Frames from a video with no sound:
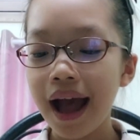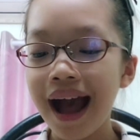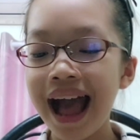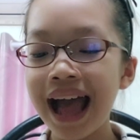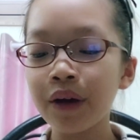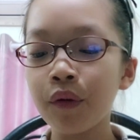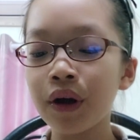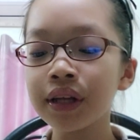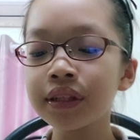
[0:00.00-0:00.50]

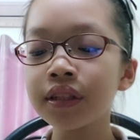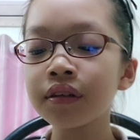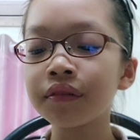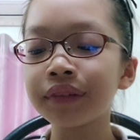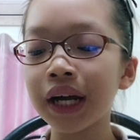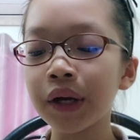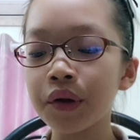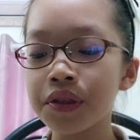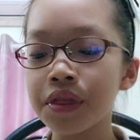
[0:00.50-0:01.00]
I want to
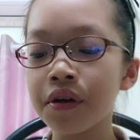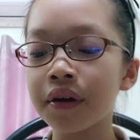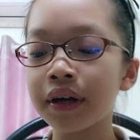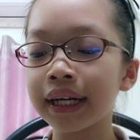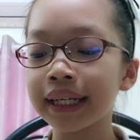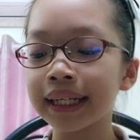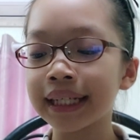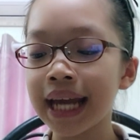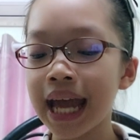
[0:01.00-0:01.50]
ride with her
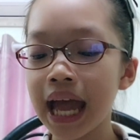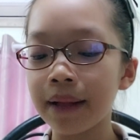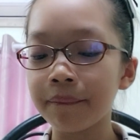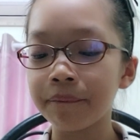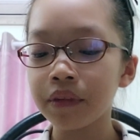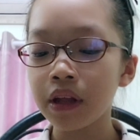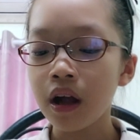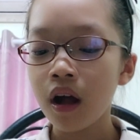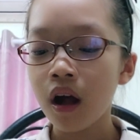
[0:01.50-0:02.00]

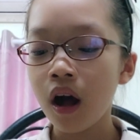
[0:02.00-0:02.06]
again.